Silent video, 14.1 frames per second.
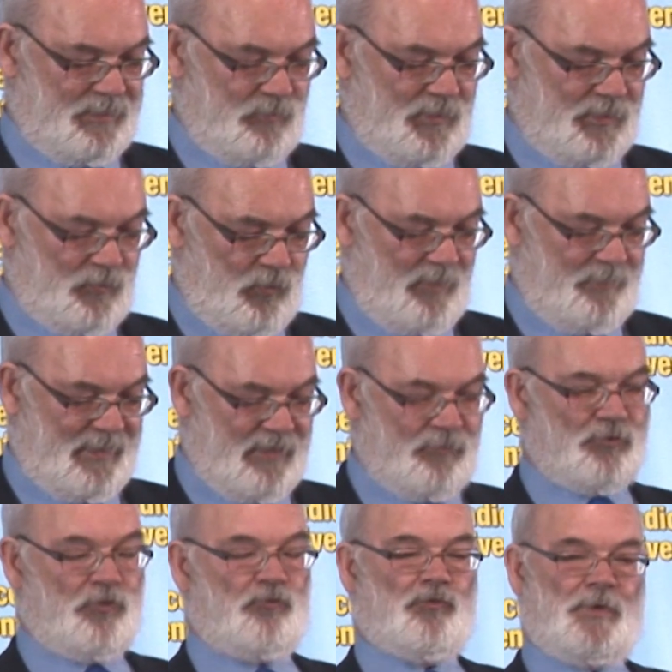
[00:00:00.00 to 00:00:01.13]
it was all
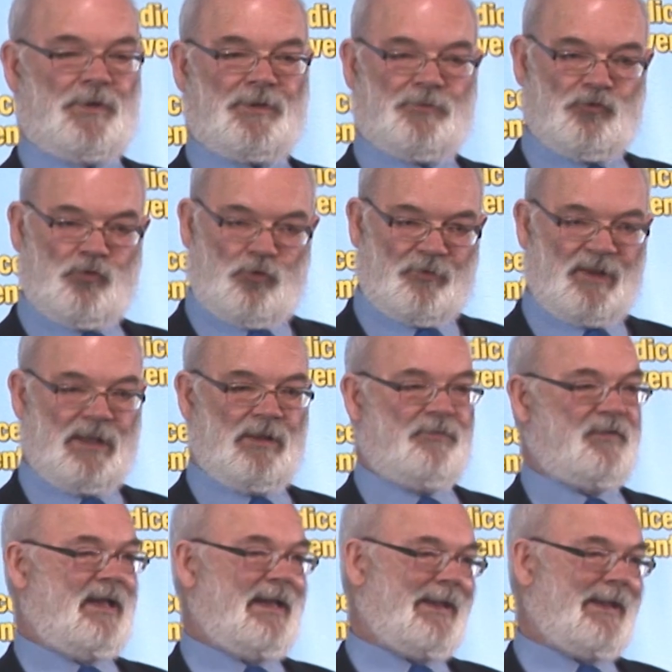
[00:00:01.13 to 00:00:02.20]
about restoring the